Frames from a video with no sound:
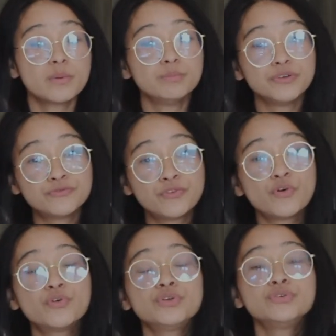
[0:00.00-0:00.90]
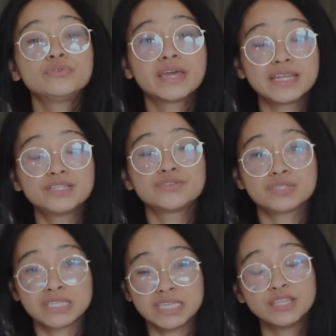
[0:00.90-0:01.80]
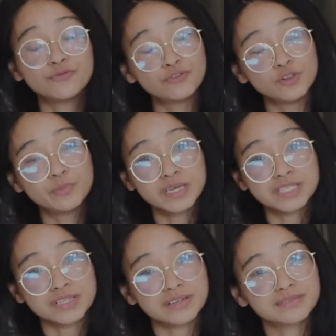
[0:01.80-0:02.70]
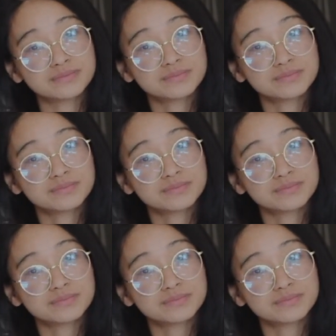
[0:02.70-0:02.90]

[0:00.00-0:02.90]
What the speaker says: before you get to see the full picture.